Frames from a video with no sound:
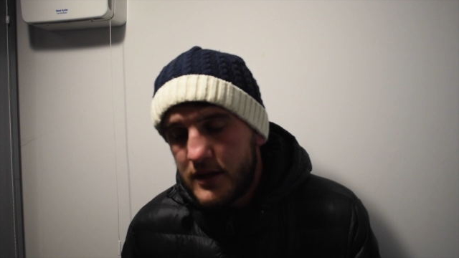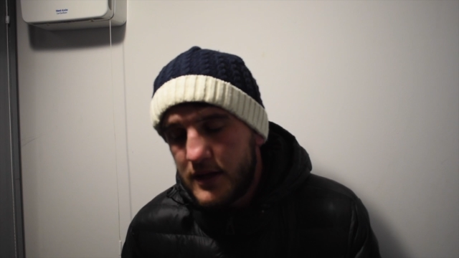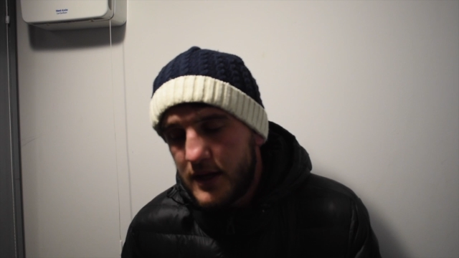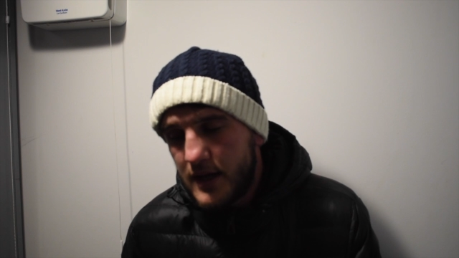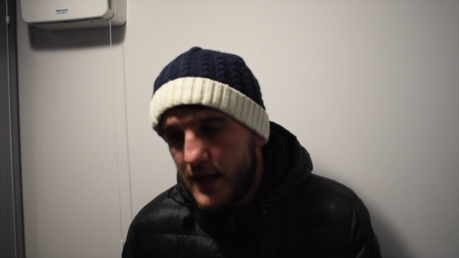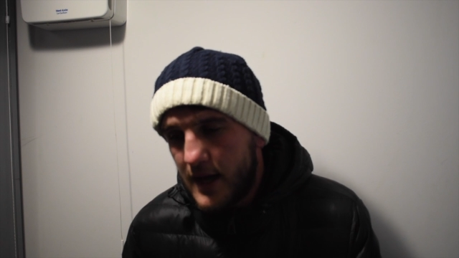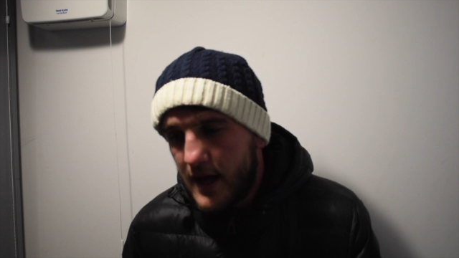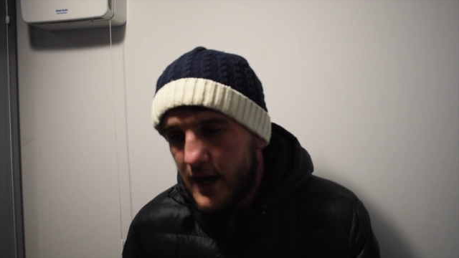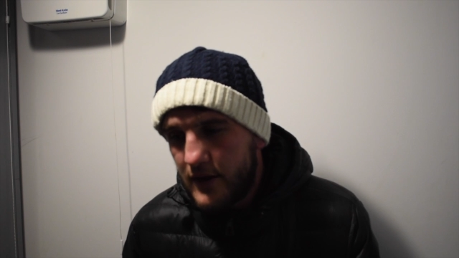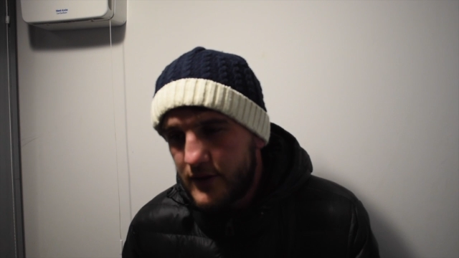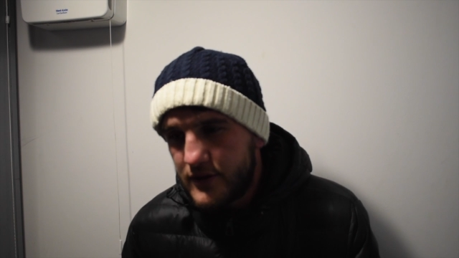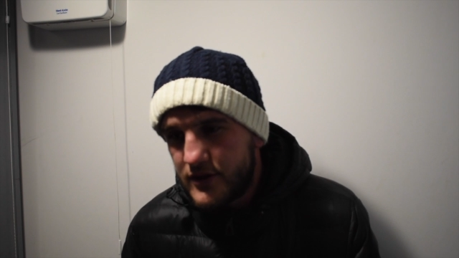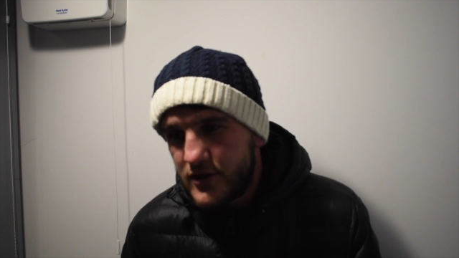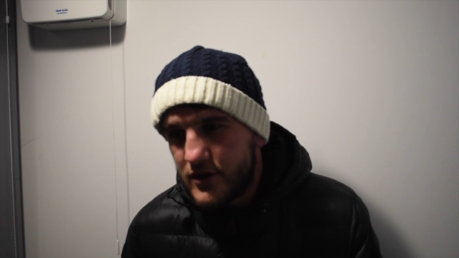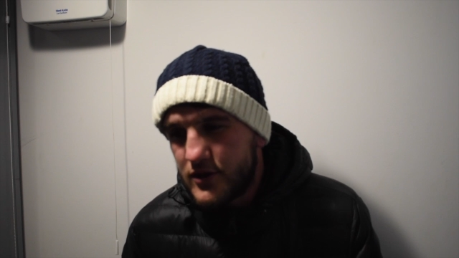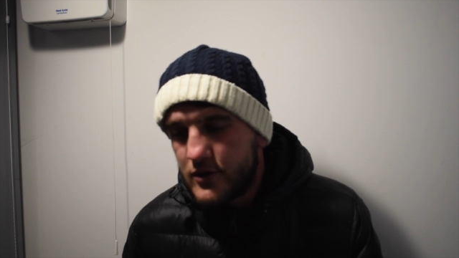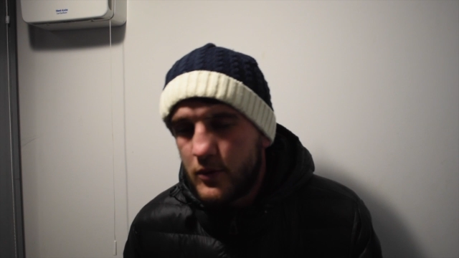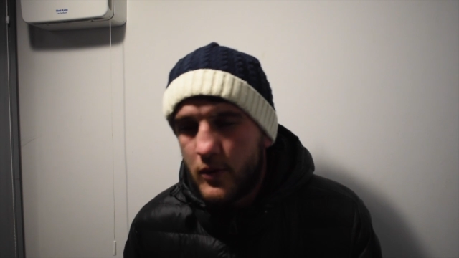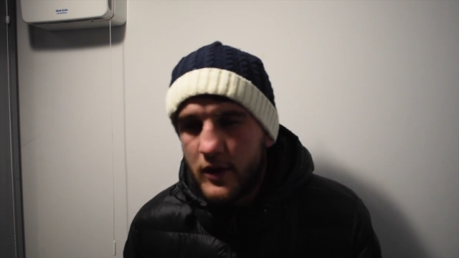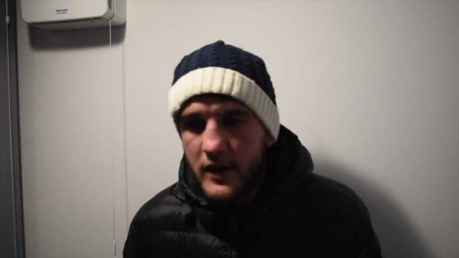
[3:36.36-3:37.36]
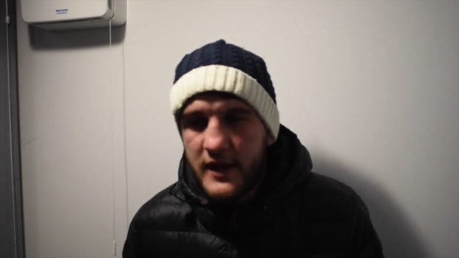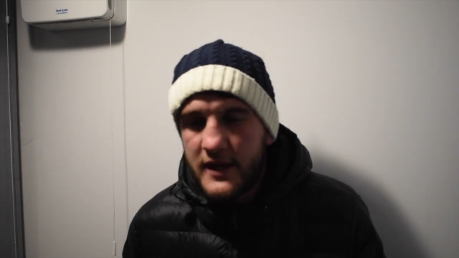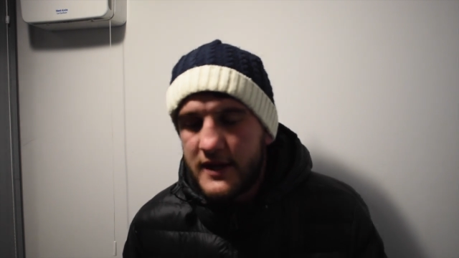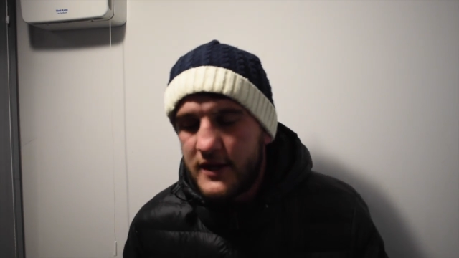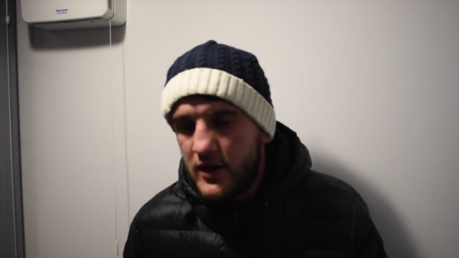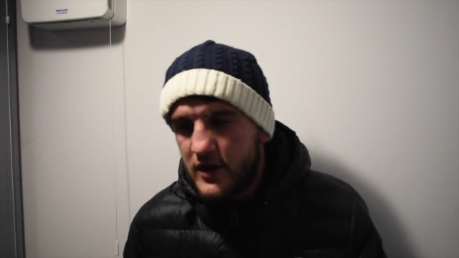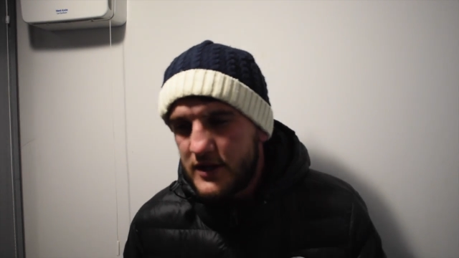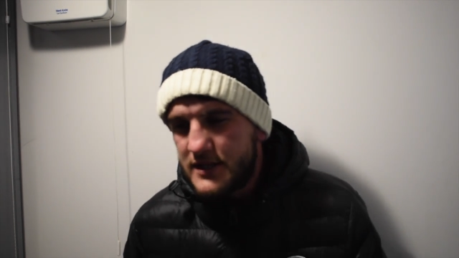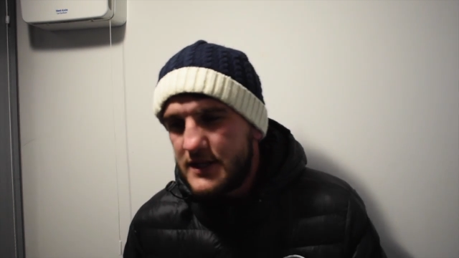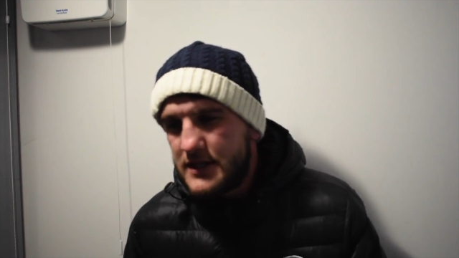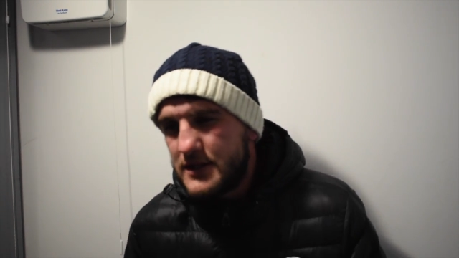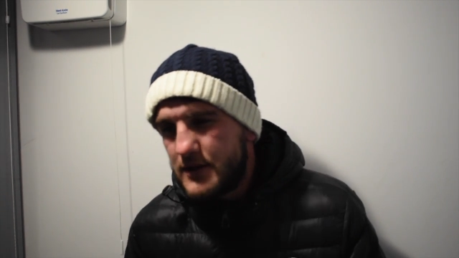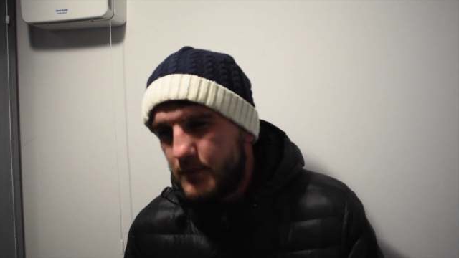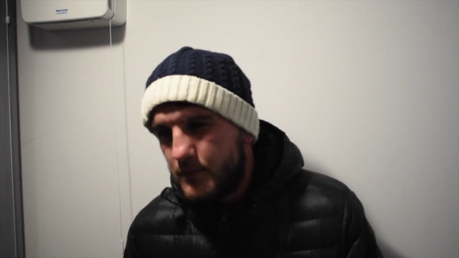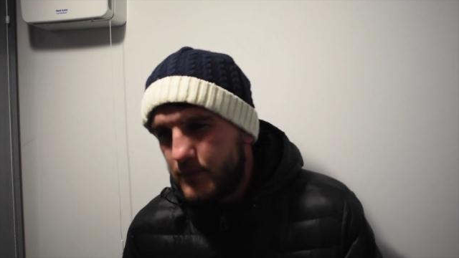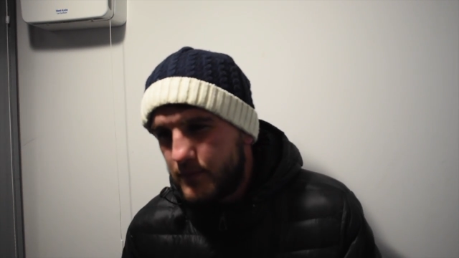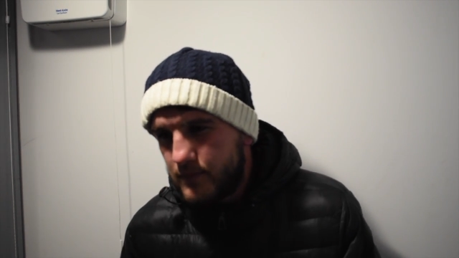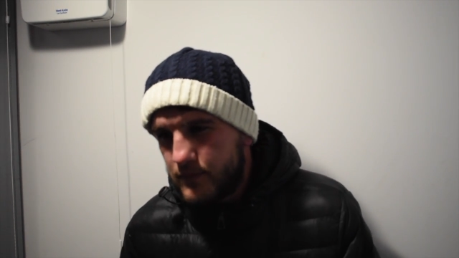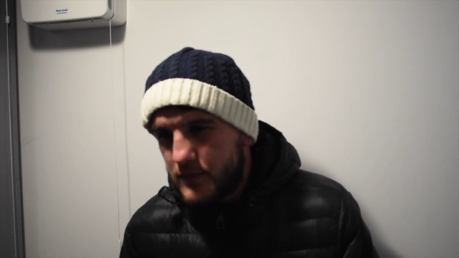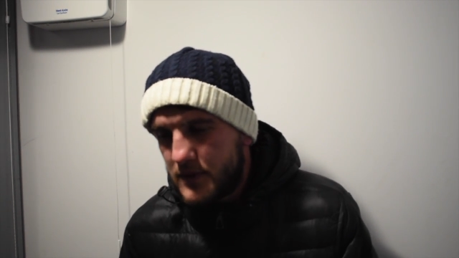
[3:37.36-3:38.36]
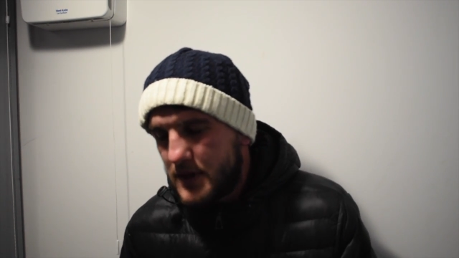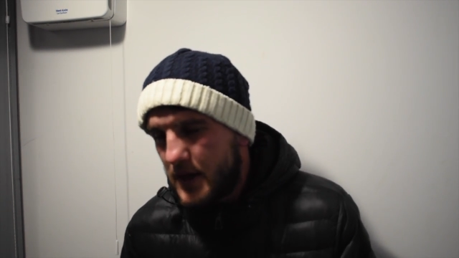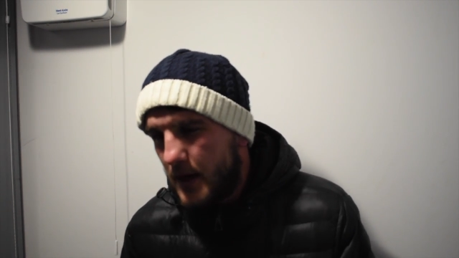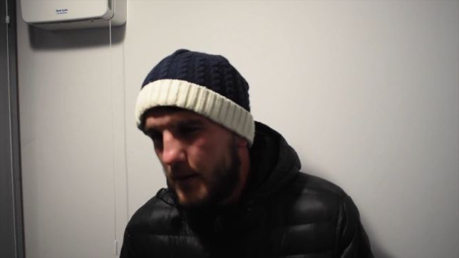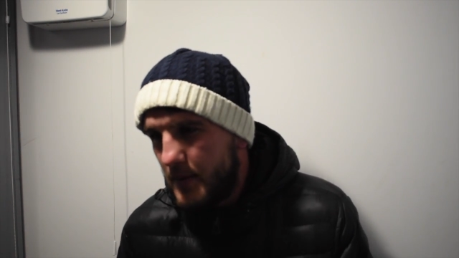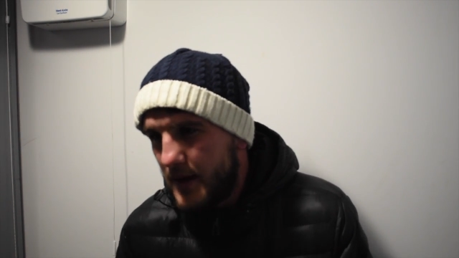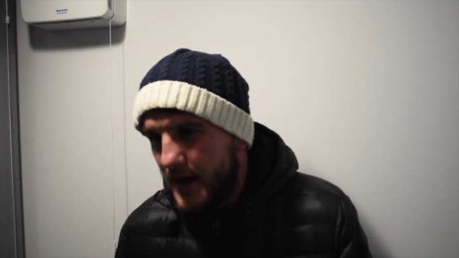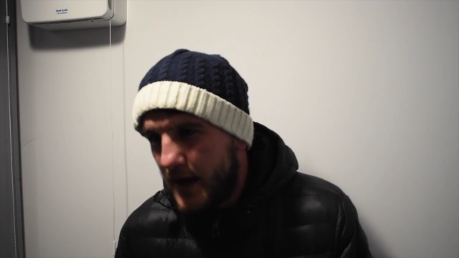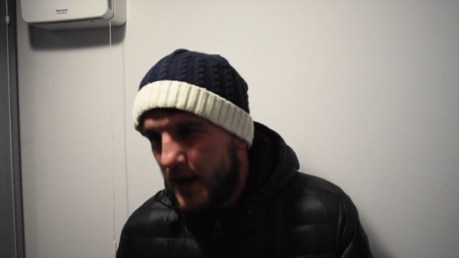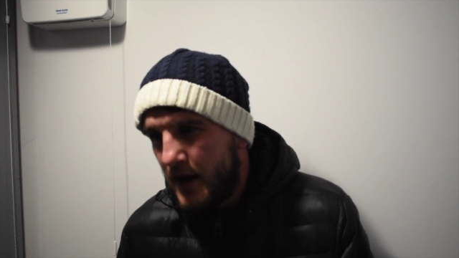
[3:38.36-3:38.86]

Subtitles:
Al's just quality. Since I've come here,